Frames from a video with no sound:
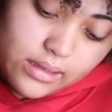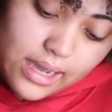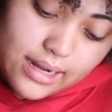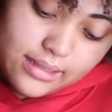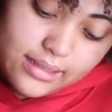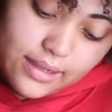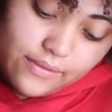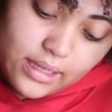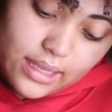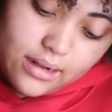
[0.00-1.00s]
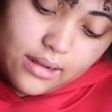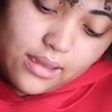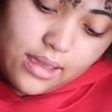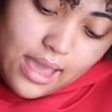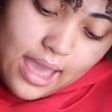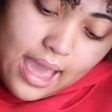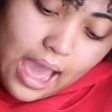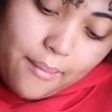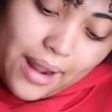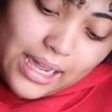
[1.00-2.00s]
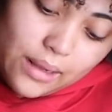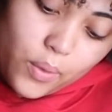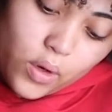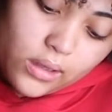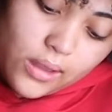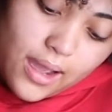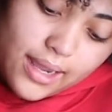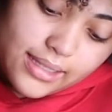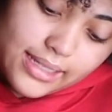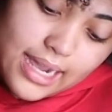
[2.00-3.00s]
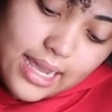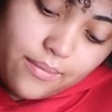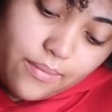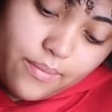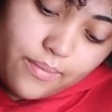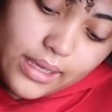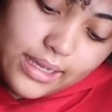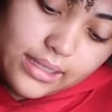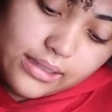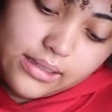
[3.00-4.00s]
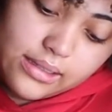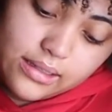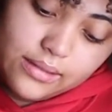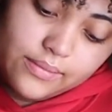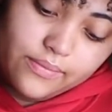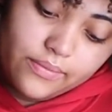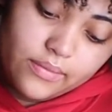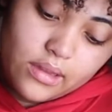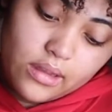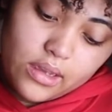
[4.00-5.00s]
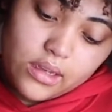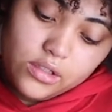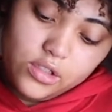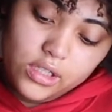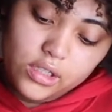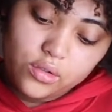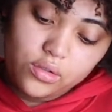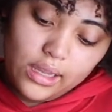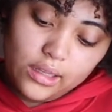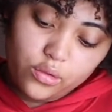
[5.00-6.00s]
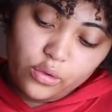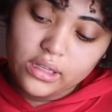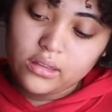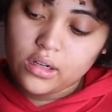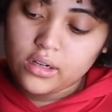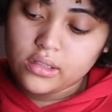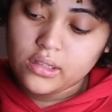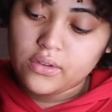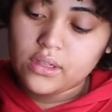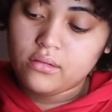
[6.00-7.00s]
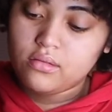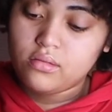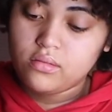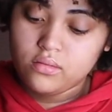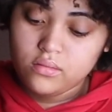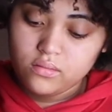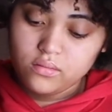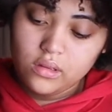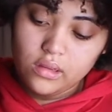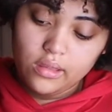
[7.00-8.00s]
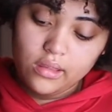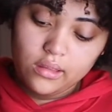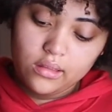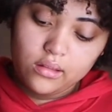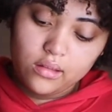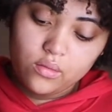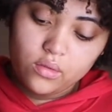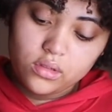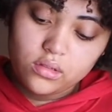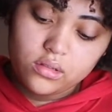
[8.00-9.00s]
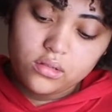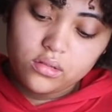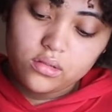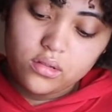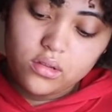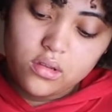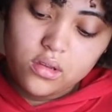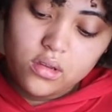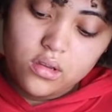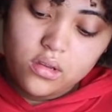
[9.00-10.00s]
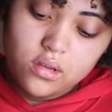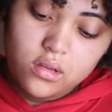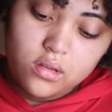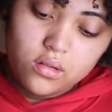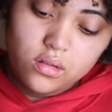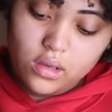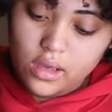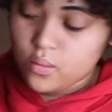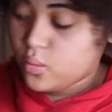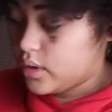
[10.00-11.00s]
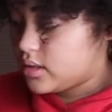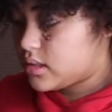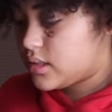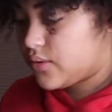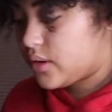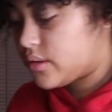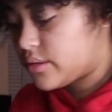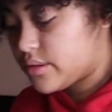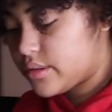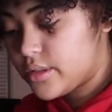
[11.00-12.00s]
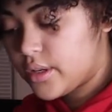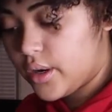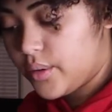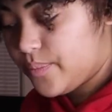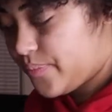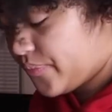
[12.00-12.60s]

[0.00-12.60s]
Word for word: Kind of sift in. I'm not gonna pour a lot at a time because should do like three thirds of it at once, at once first. So.